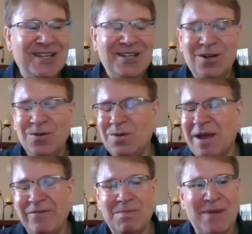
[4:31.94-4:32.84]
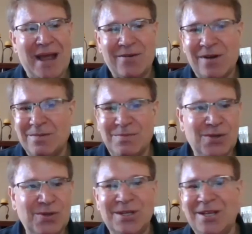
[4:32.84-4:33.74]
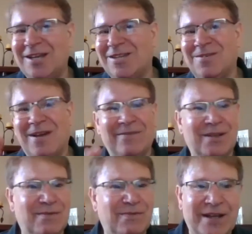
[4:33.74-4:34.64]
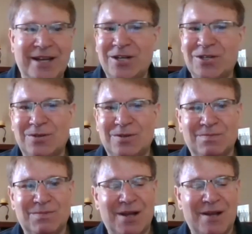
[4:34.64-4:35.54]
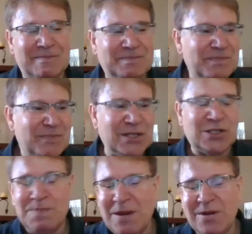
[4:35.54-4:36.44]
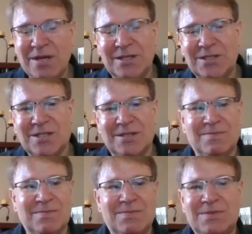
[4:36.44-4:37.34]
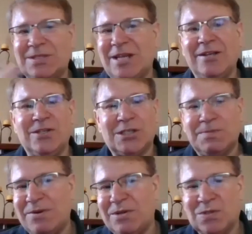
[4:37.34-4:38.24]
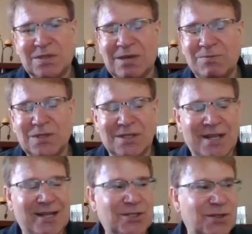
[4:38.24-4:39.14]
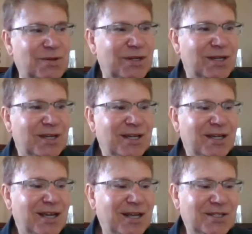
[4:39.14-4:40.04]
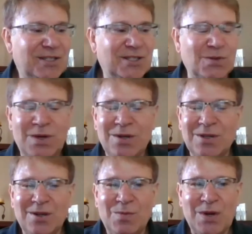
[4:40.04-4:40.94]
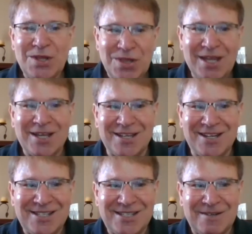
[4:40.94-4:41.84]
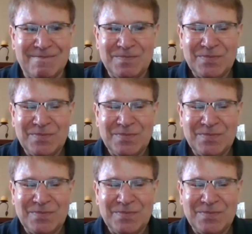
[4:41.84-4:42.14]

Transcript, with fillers: you know, you have the background in music, you have the financial um, experience and sales experience," because I was in that too. And he said, "So what do you, you know, what do you think?" And I said,